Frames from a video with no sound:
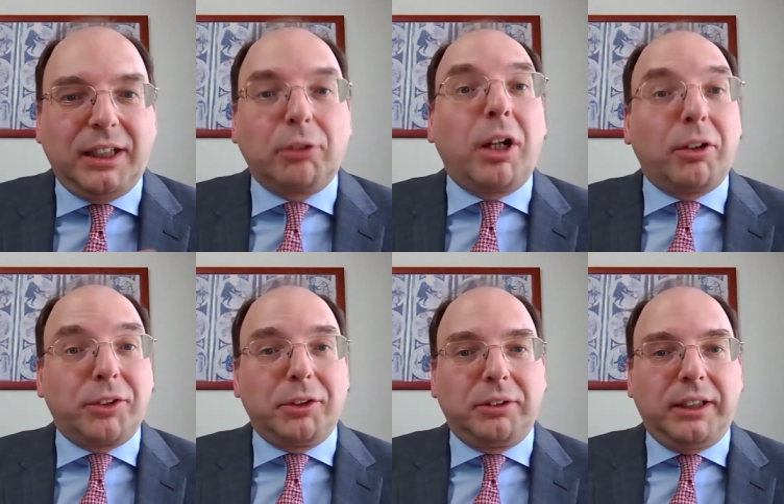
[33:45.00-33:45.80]

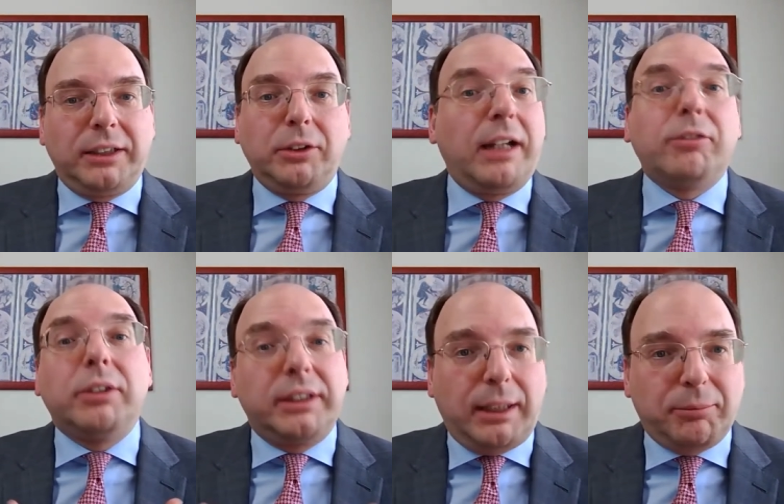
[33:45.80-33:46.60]
around you, and you have
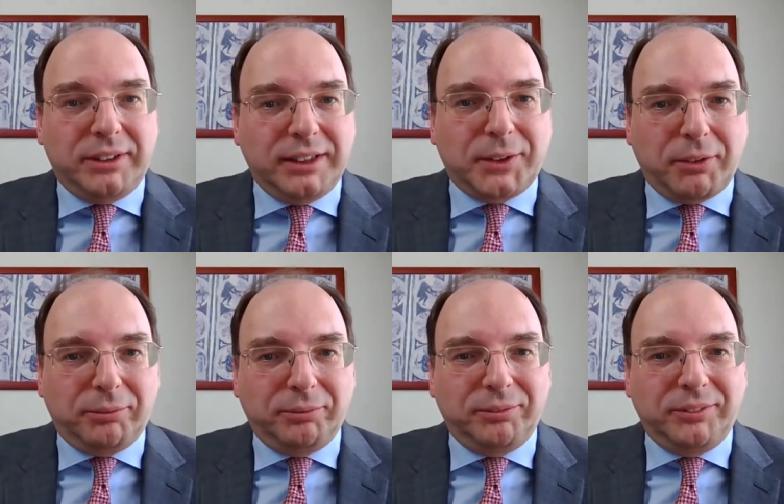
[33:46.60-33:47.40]
to adapt as
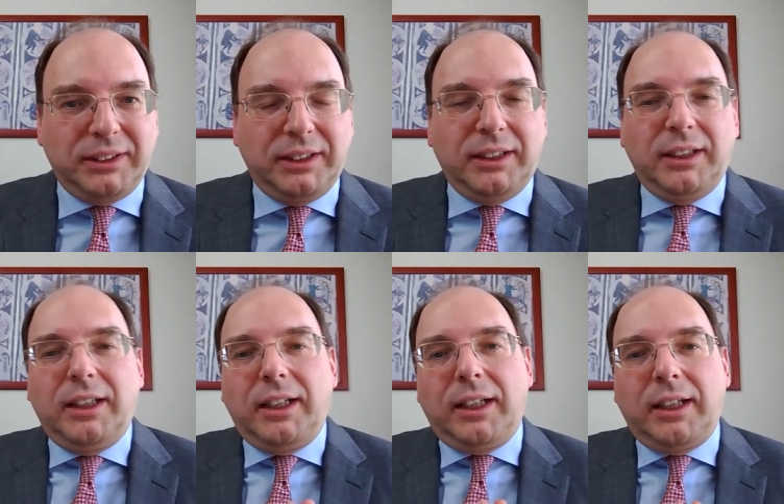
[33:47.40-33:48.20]
well.
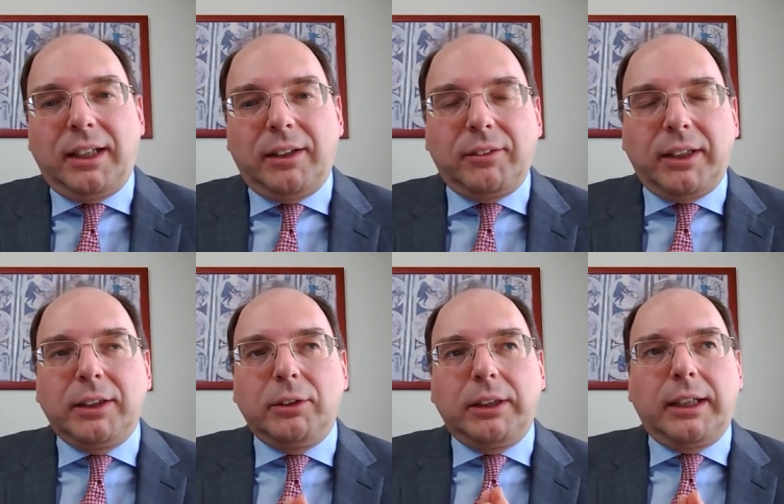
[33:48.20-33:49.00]

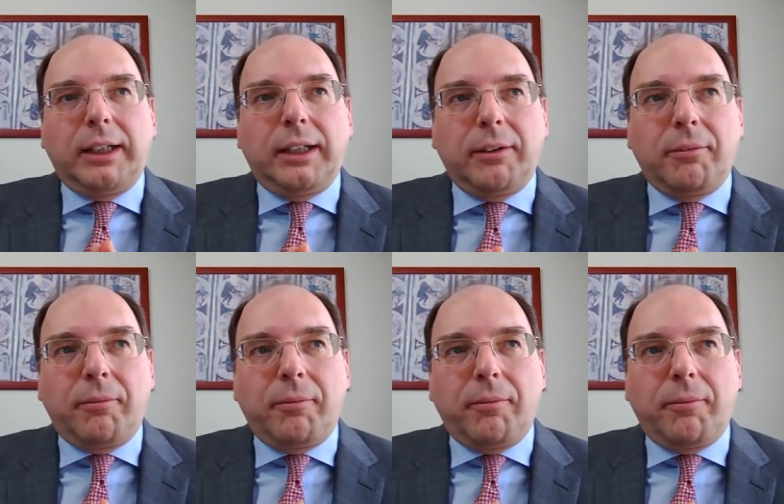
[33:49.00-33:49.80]
And
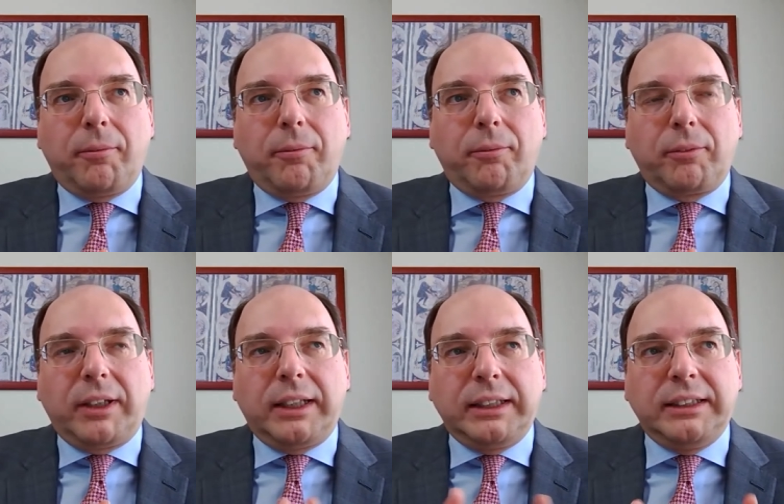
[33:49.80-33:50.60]

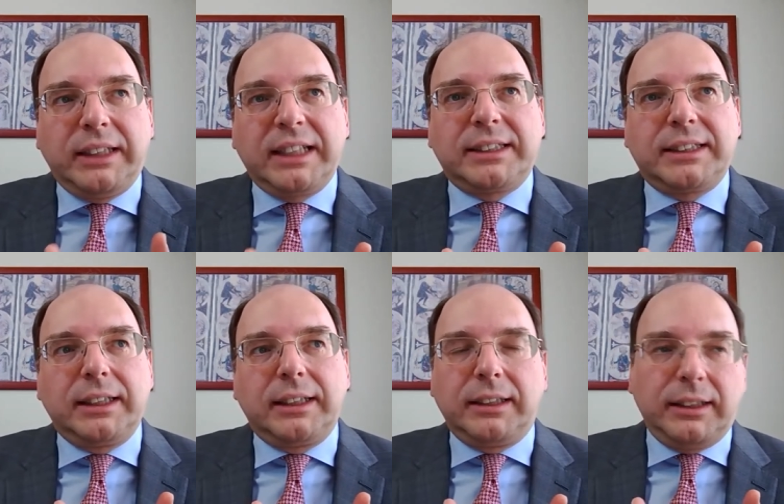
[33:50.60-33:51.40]
in
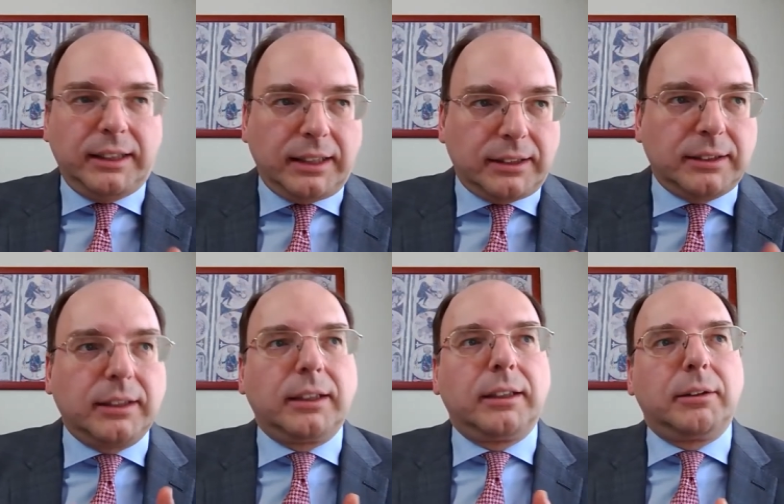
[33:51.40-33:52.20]

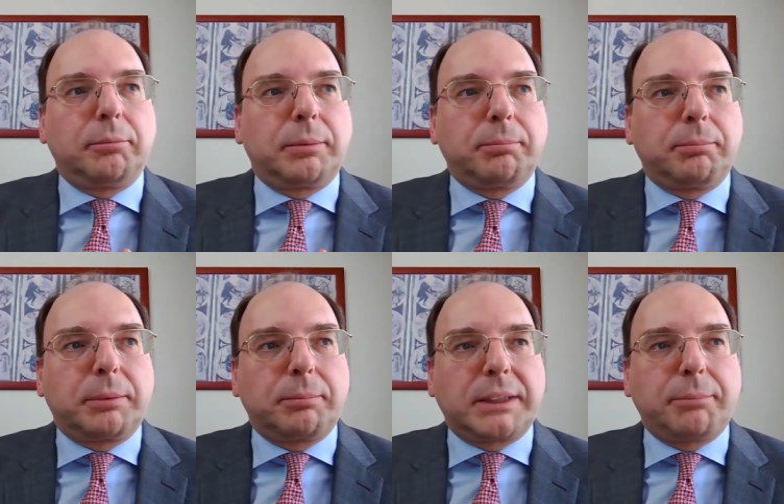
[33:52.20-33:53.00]
that
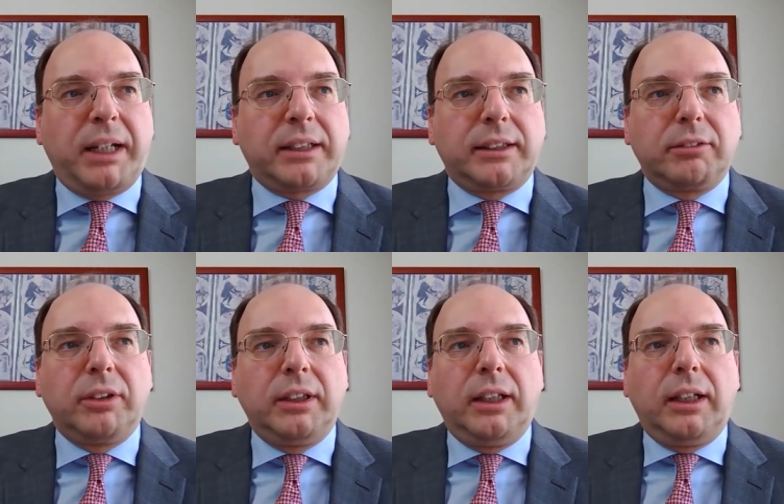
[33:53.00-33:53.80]
perspective,
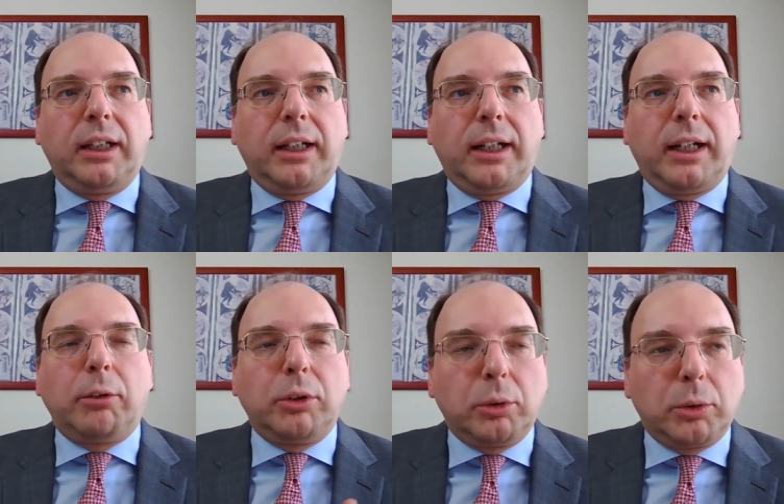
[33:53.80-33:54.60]
I
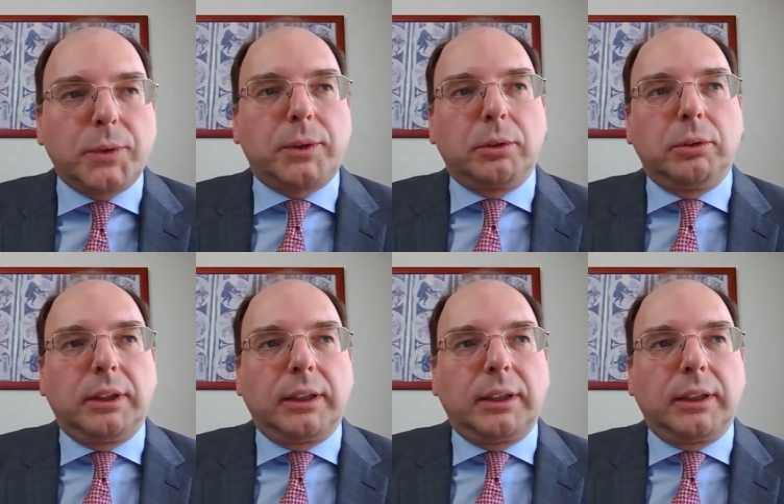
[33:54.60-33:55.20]
would also